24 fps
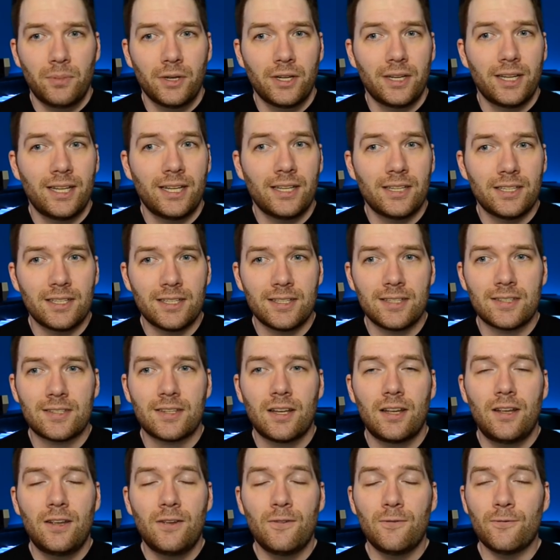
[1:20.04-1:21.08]
but it is
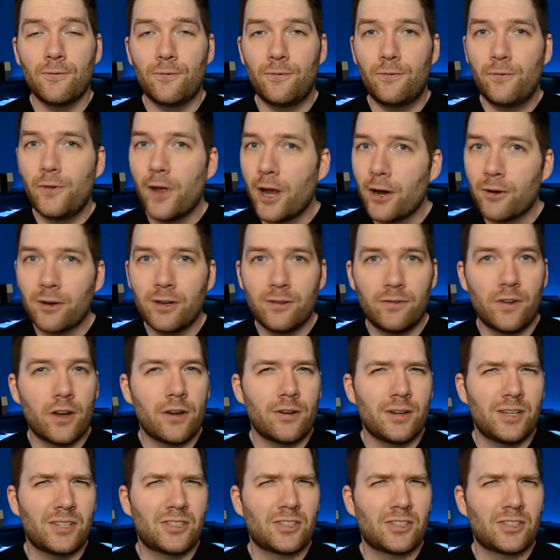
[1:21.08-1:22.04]
very, very